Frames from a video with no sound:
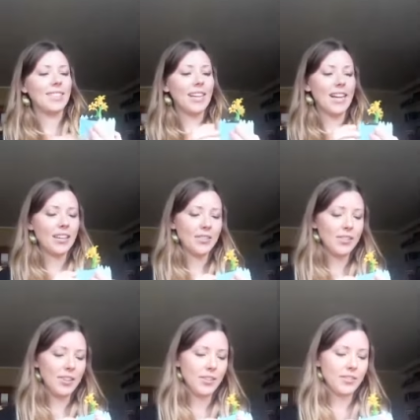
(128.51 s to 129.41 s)
I don't
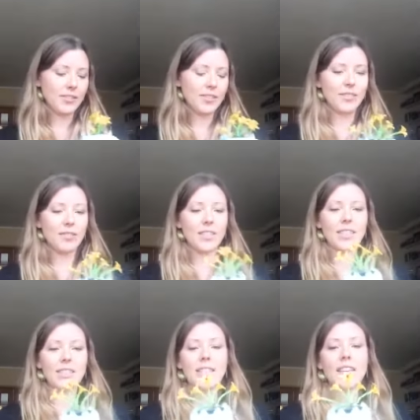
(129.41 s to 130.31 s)
know if, what
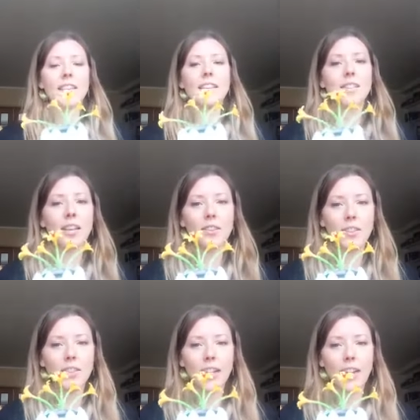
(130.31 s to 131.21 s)
this thing is other
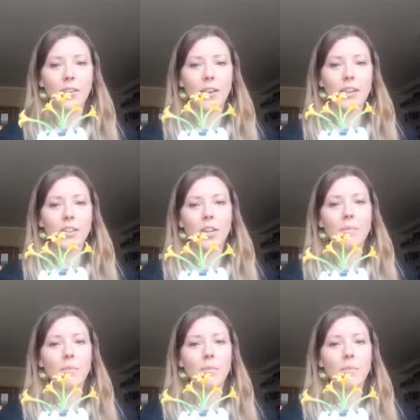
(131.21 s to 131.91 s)
than decoration,